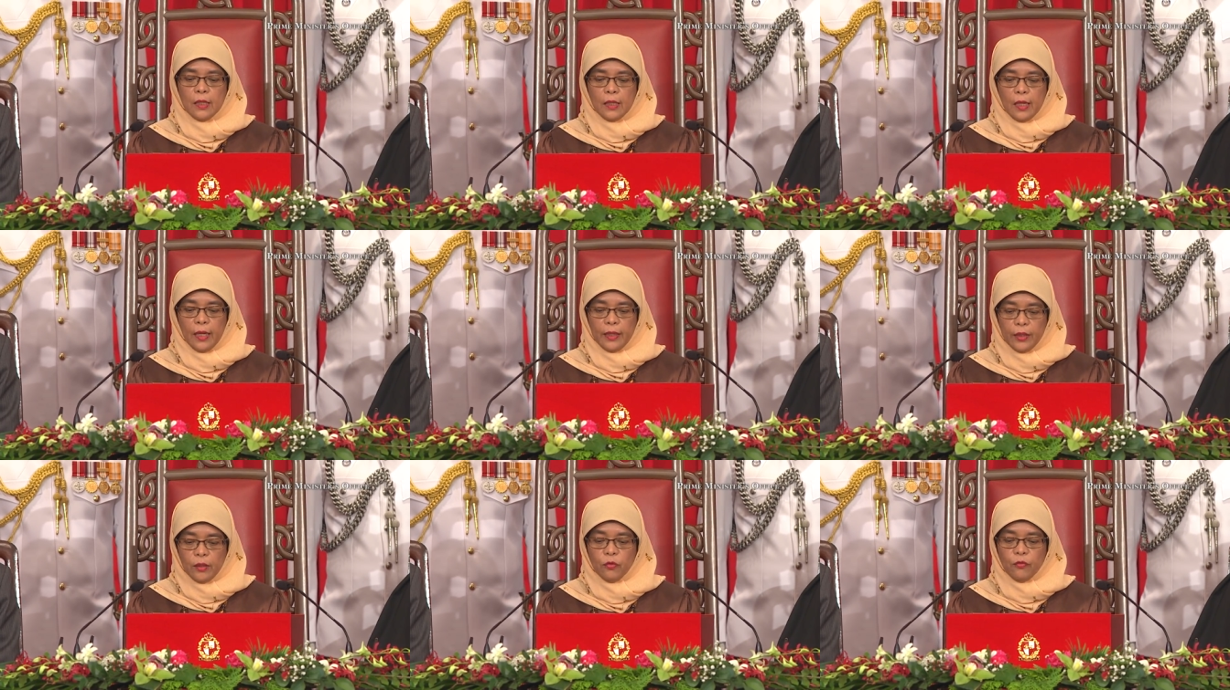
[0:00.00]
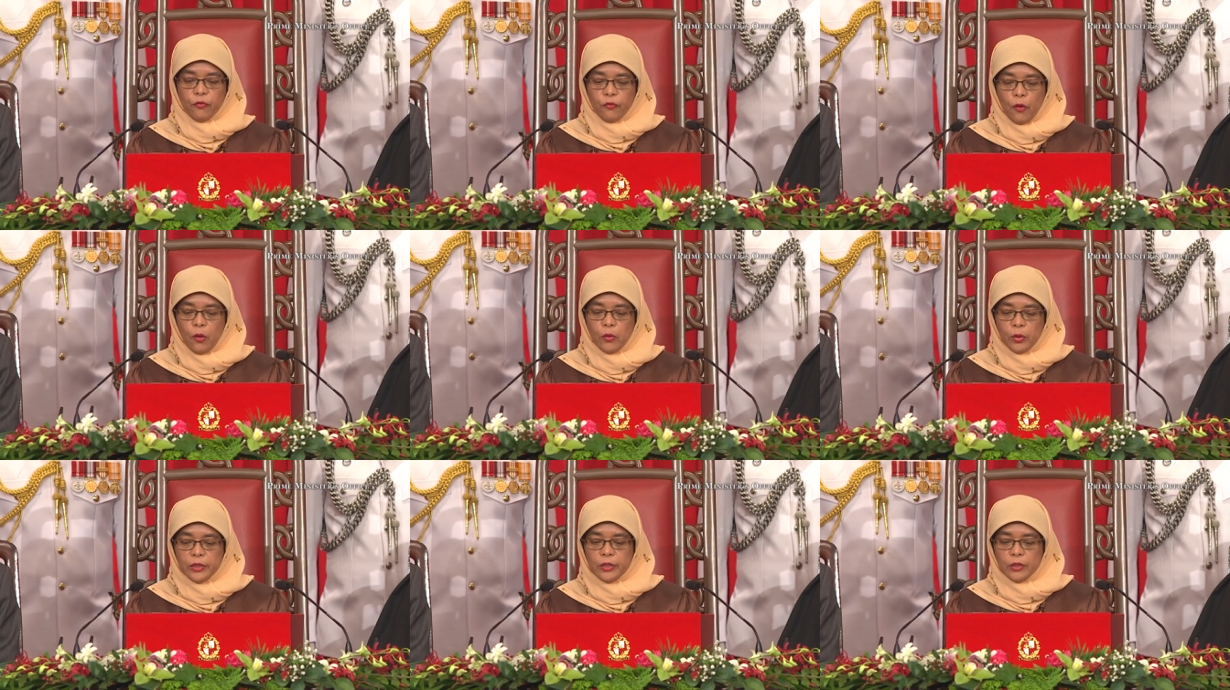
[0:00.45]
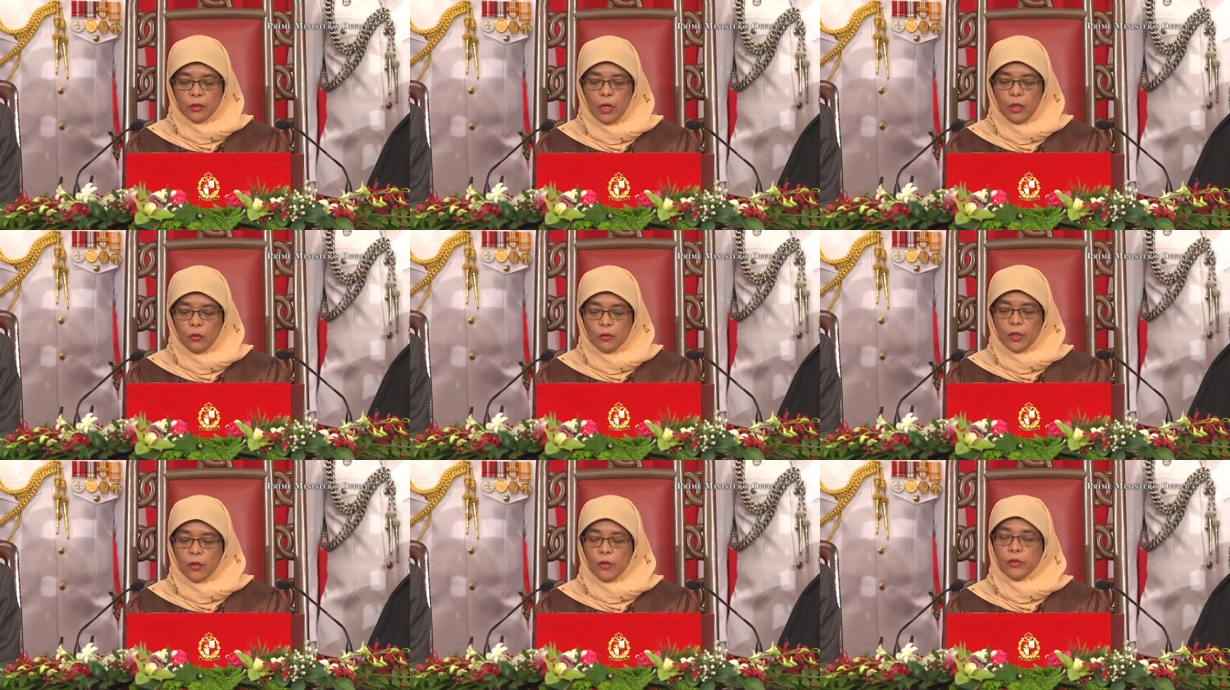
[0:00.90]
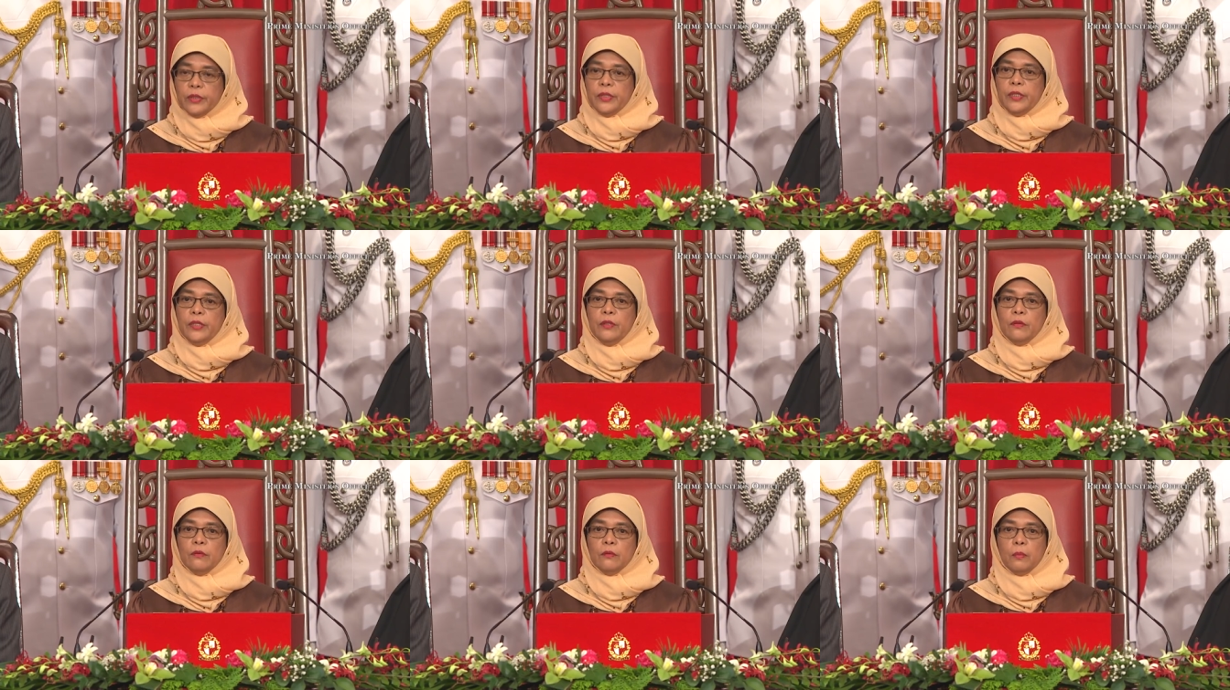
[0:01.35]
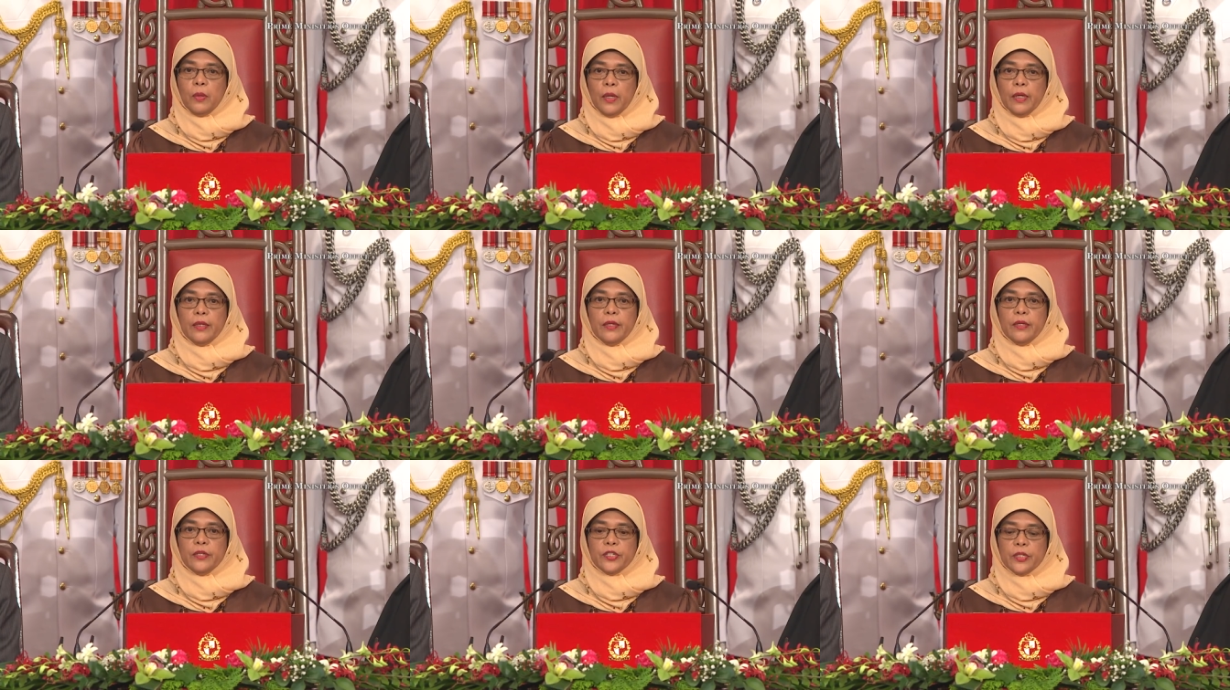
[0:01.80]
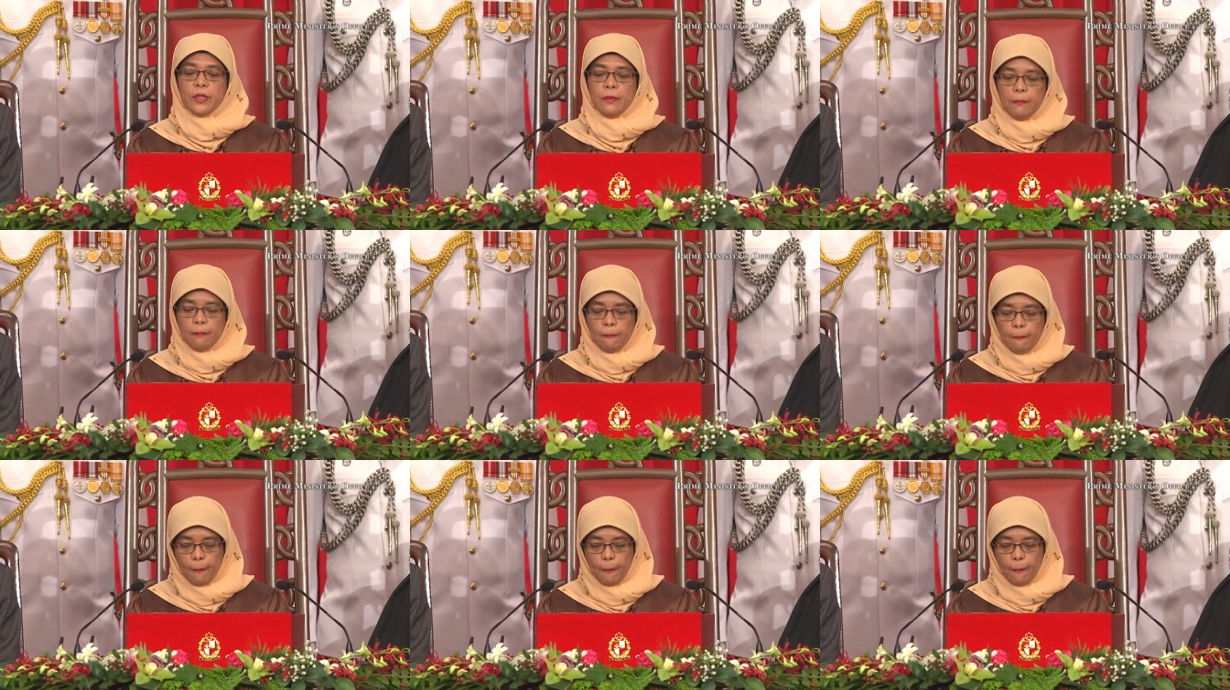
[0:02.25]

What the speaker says: I look forward to our continued partnership.